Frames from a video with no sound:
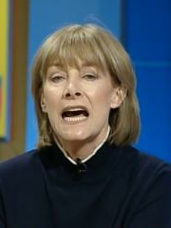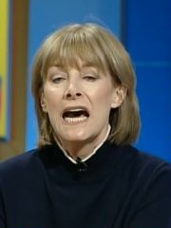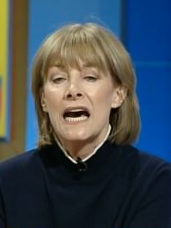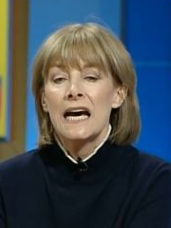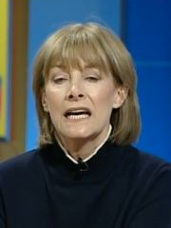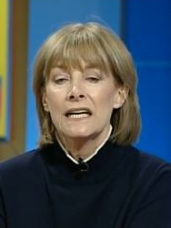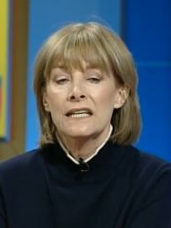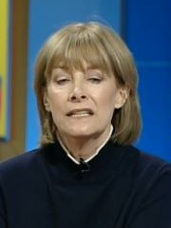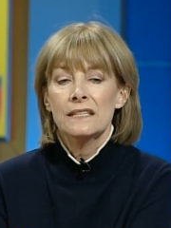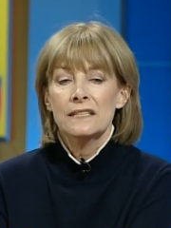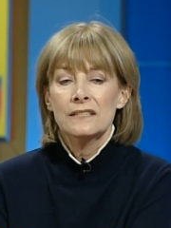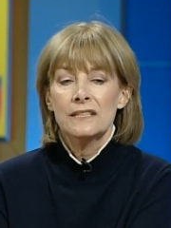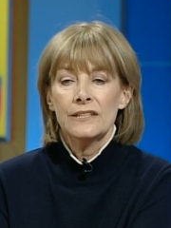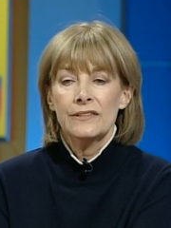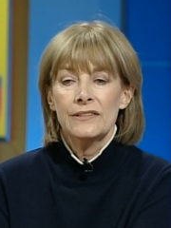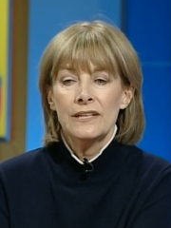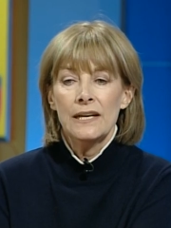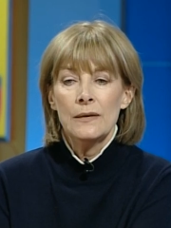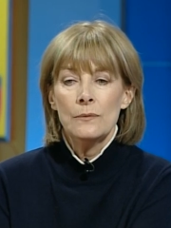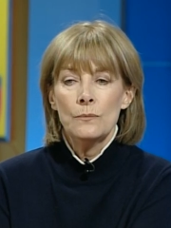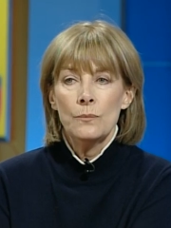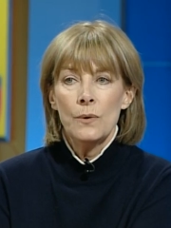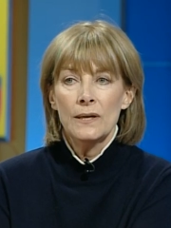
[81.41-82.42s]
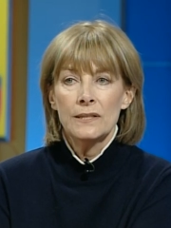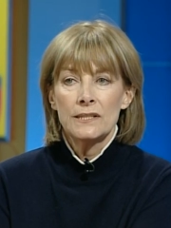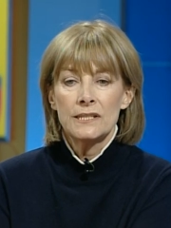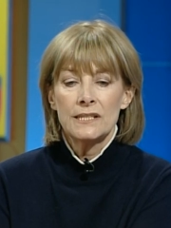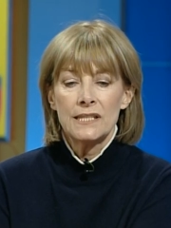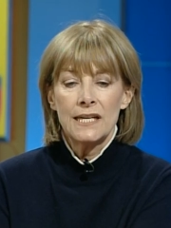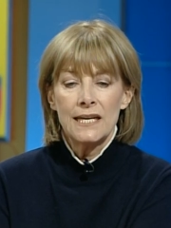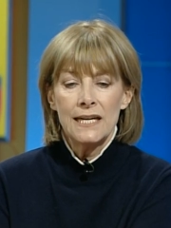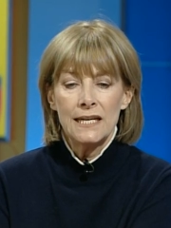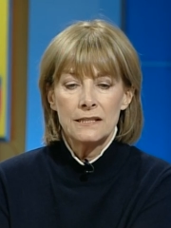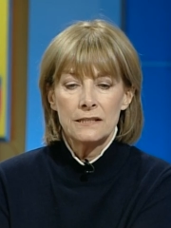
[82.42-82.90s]
And then
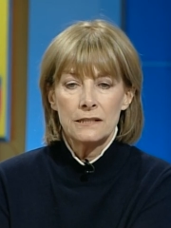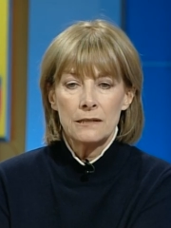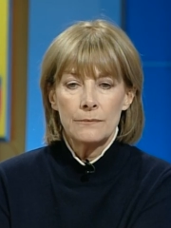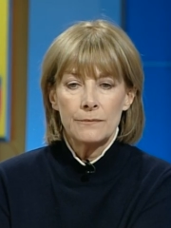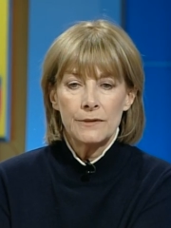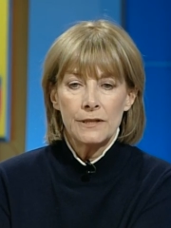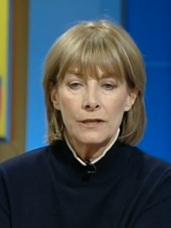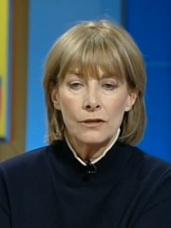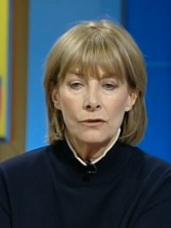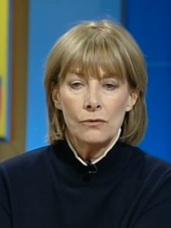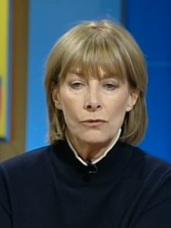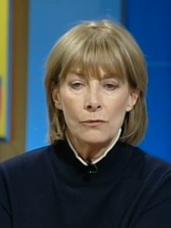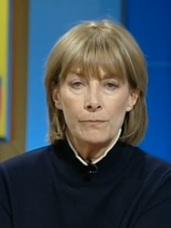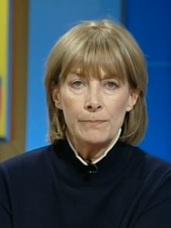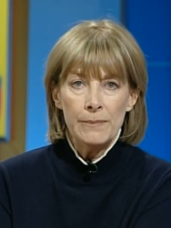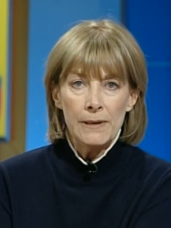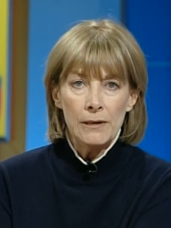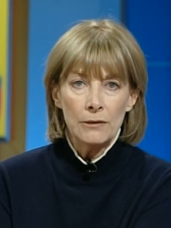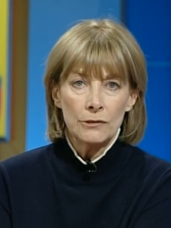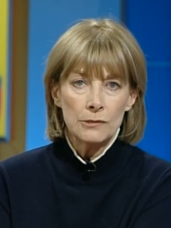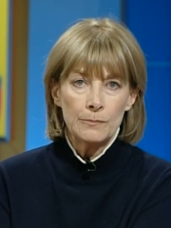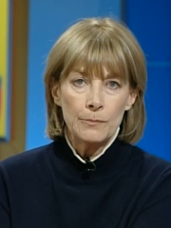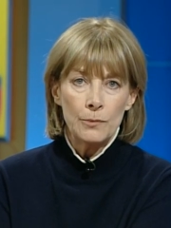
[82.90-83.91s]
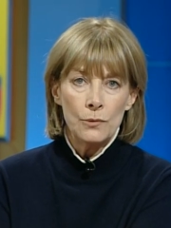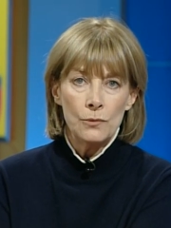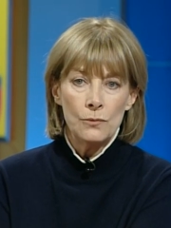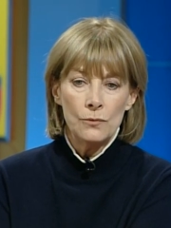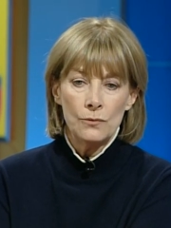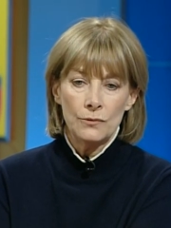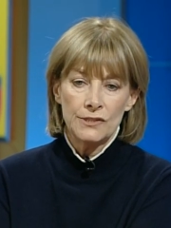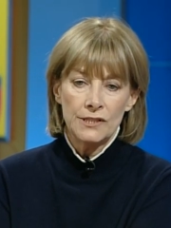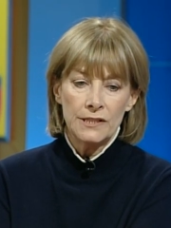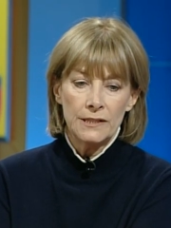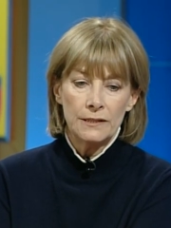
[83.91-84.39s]
once I had something called Bell's
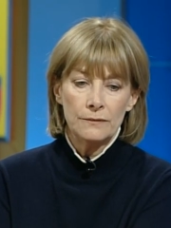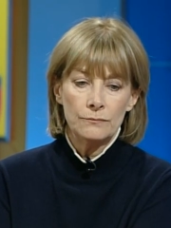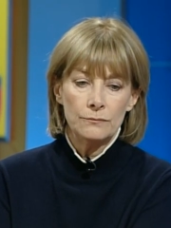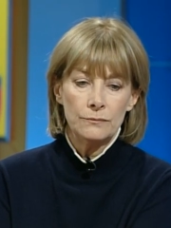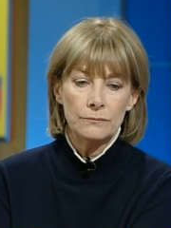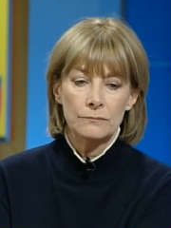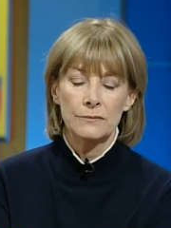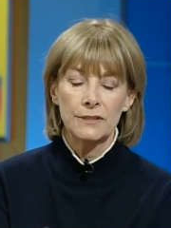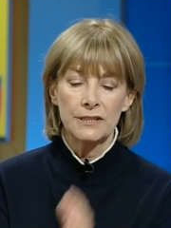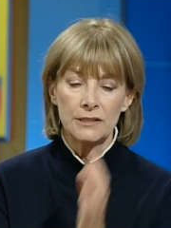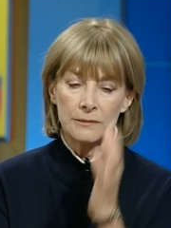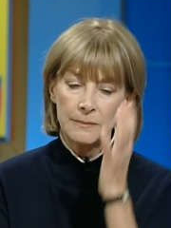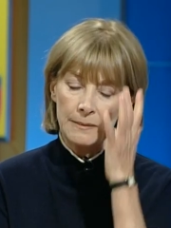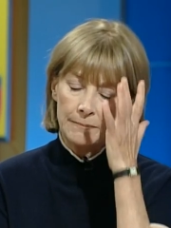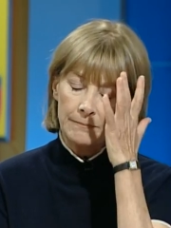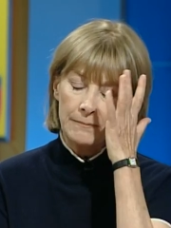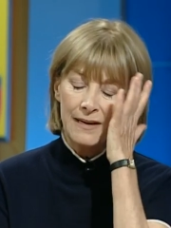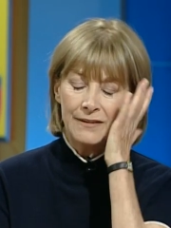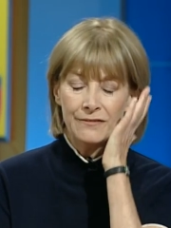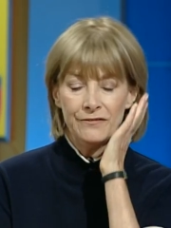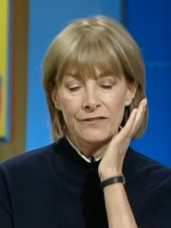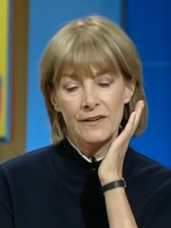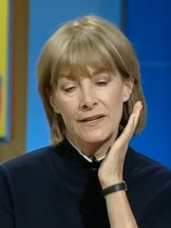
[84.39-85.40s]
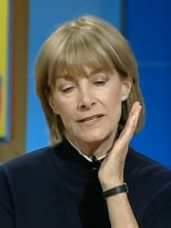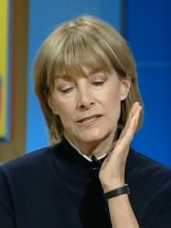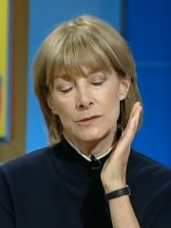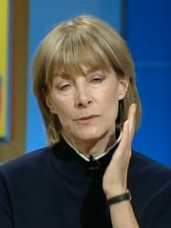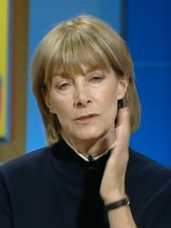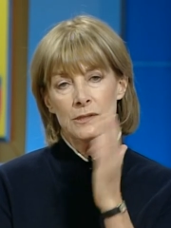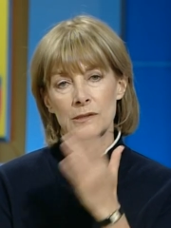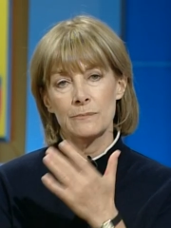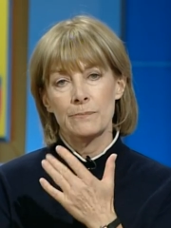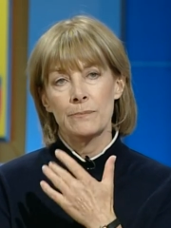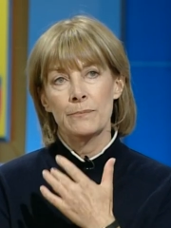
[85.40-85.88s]
Palsy, which meant my face
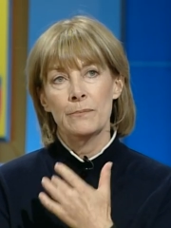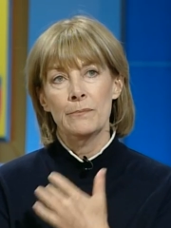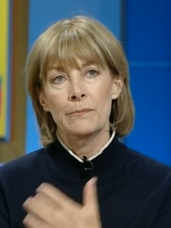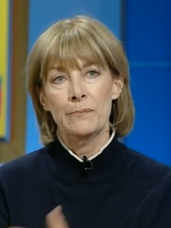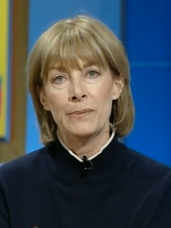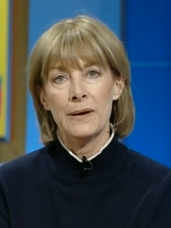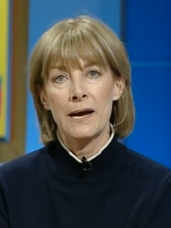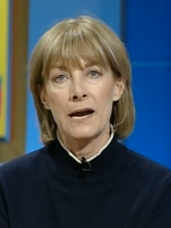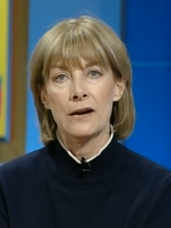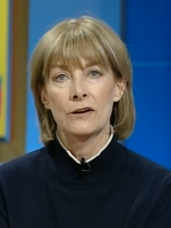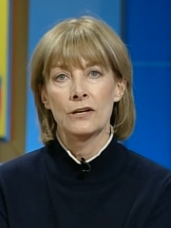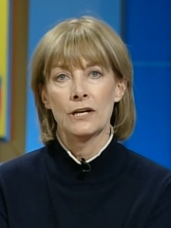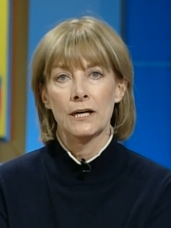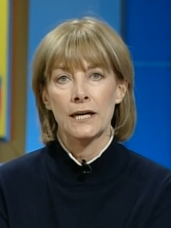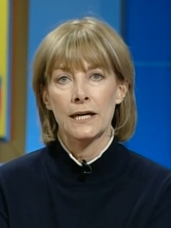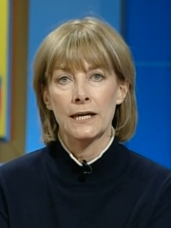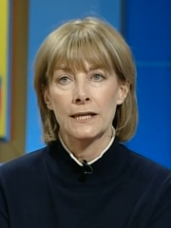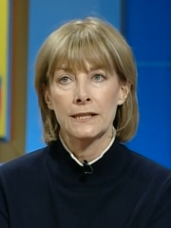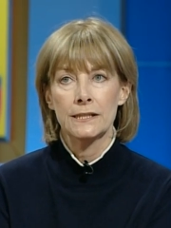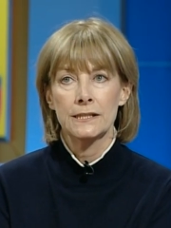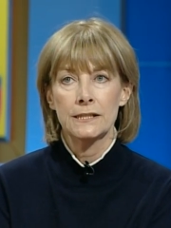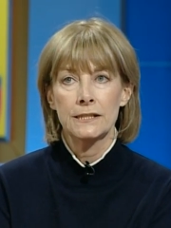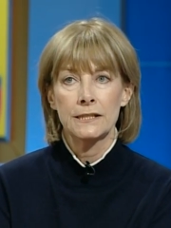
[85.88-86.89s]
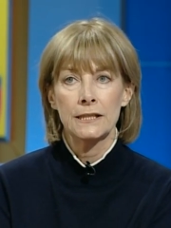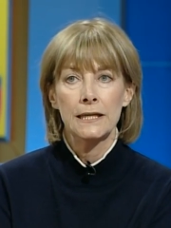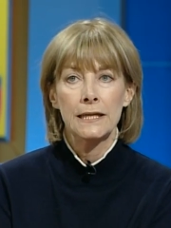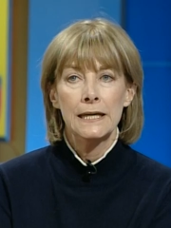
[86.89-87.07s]
was paralysed,